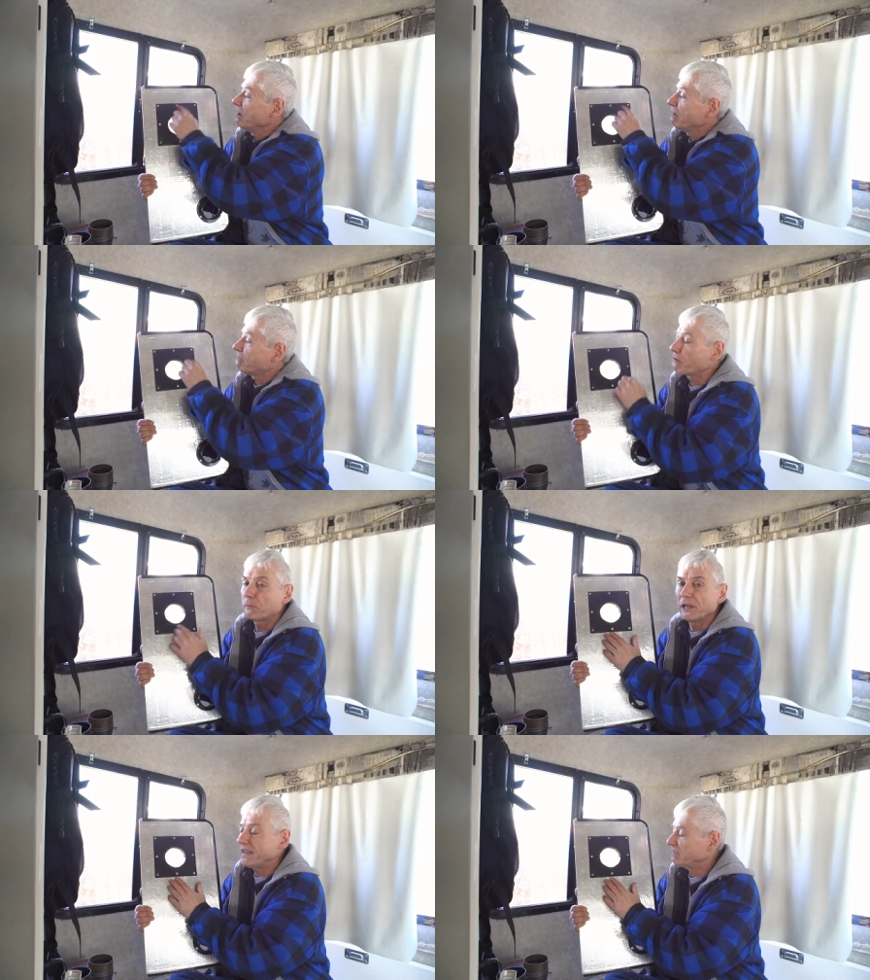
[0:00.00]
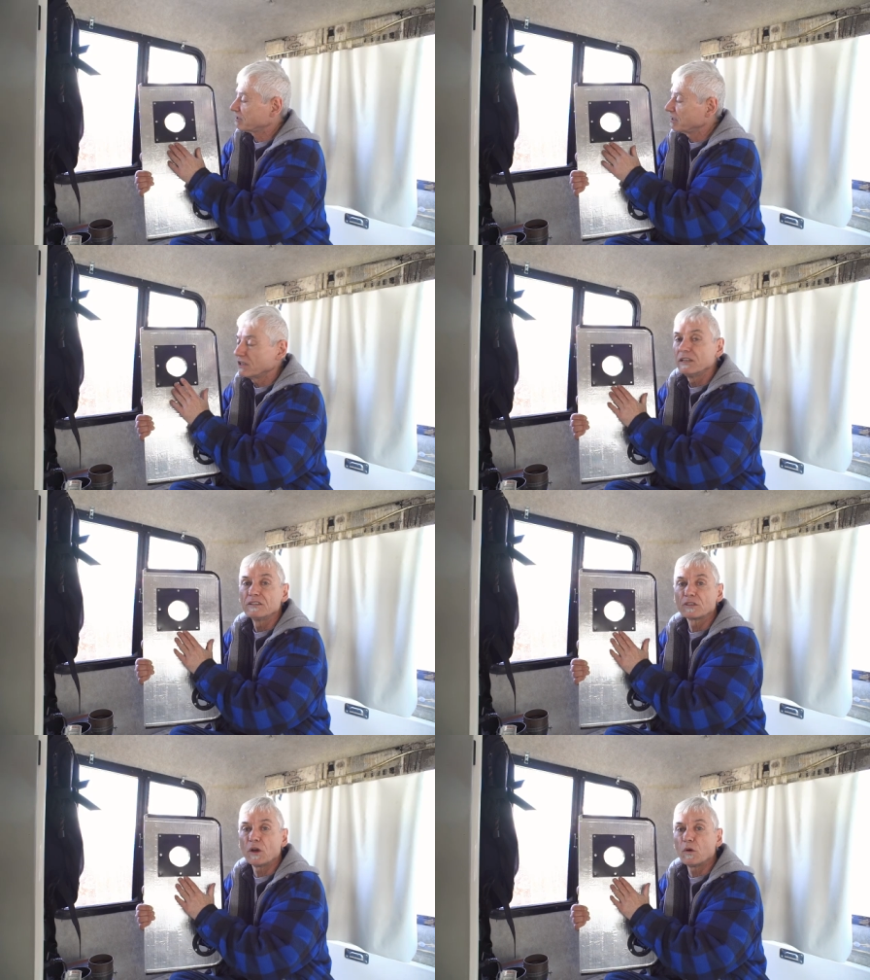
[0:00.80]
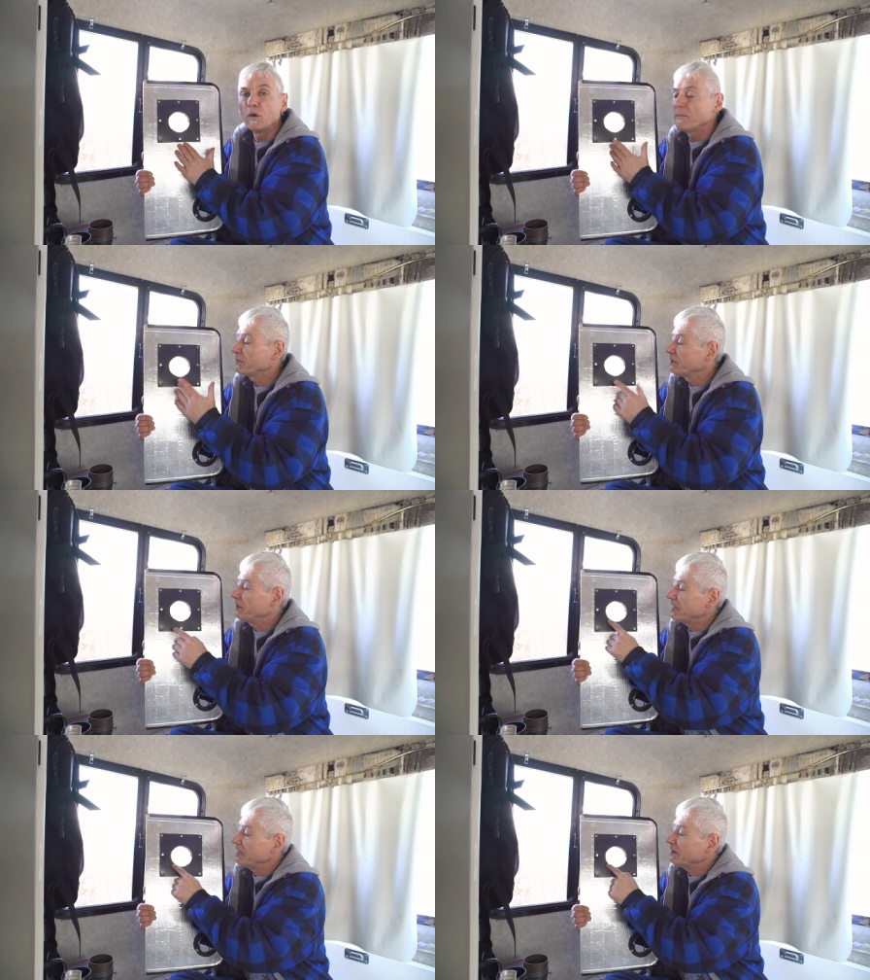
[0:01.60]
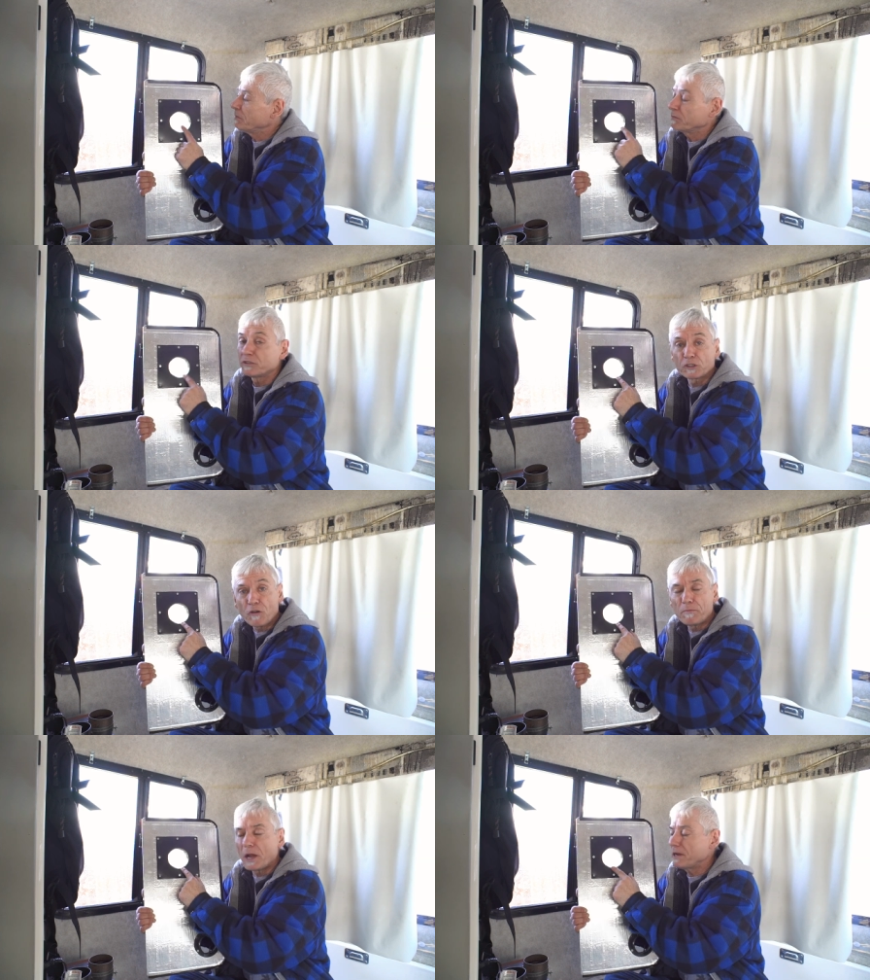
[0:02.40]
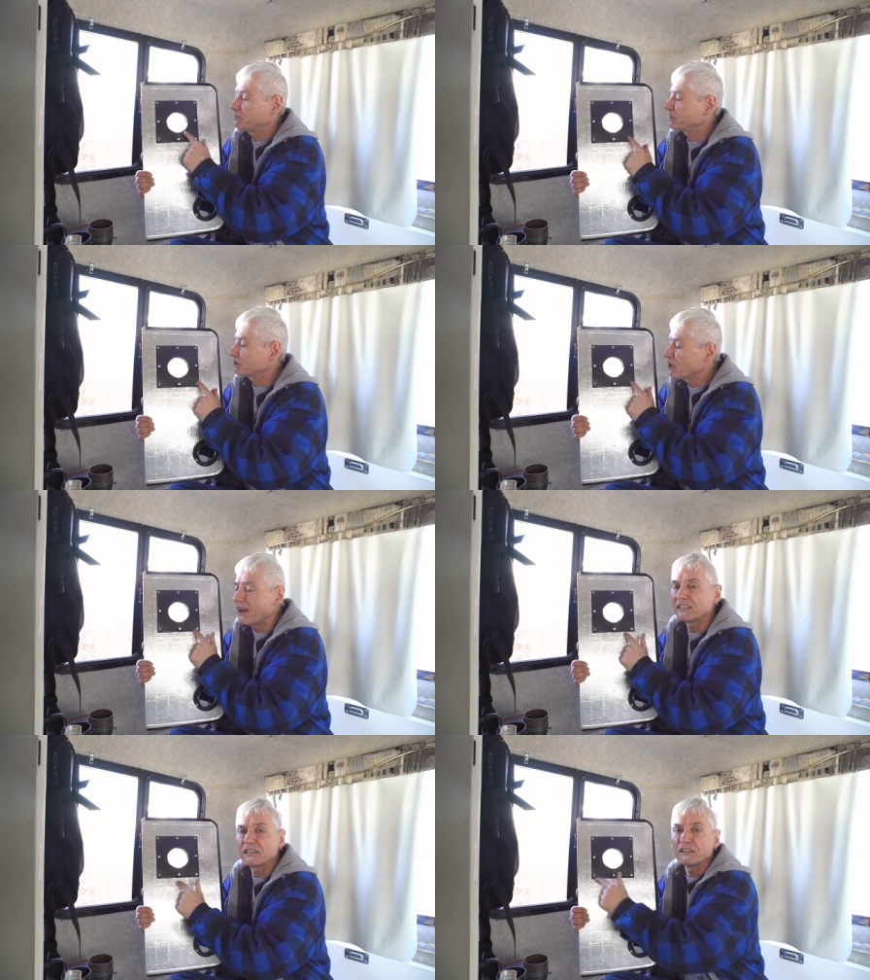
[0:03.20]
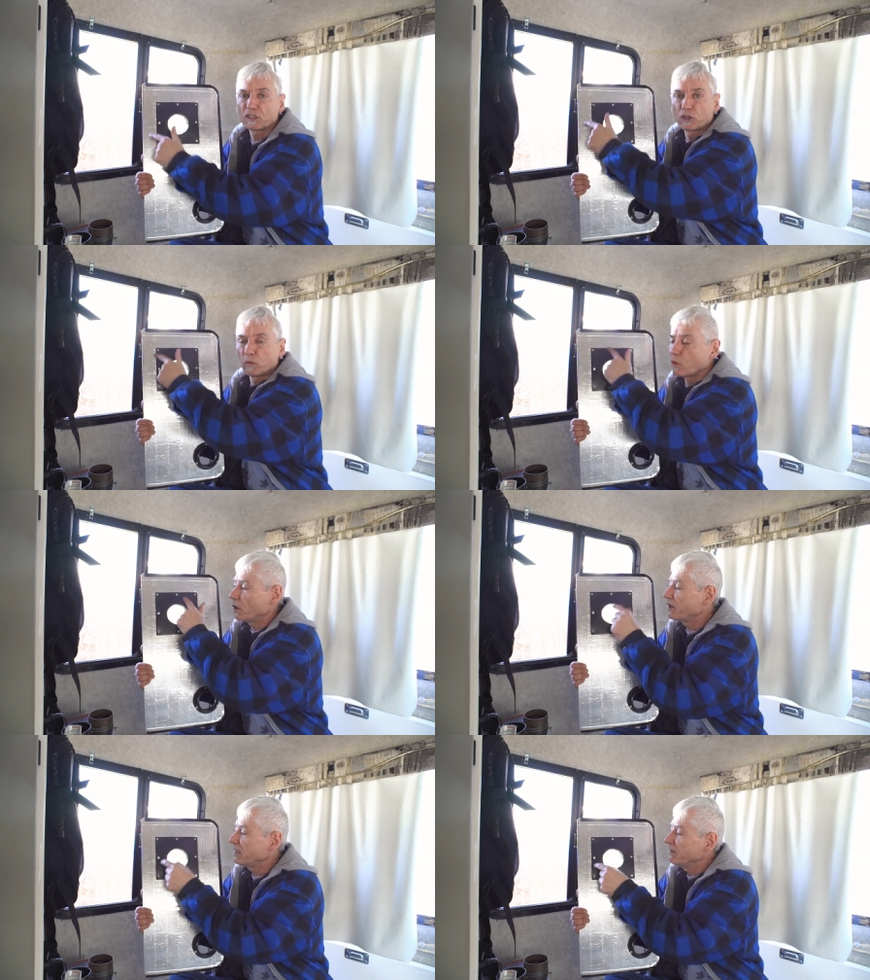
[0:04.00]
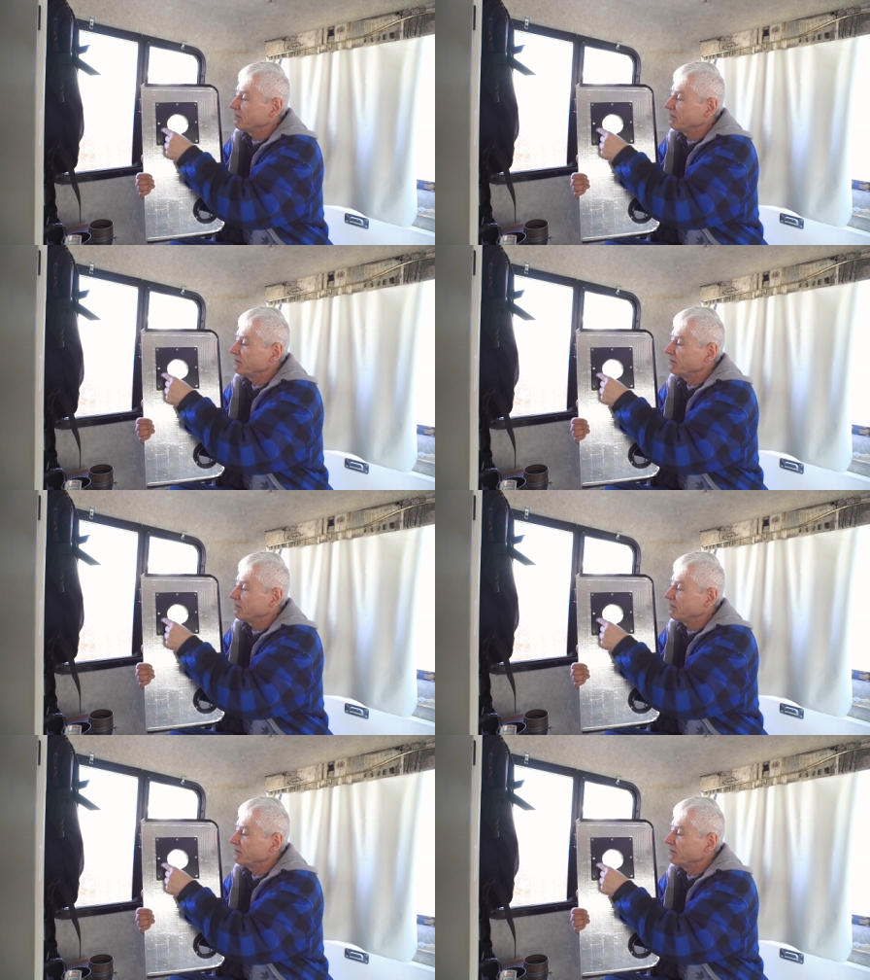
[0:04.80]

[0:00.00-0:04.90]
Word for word: for plates. So the stovepipe does not touch the wood.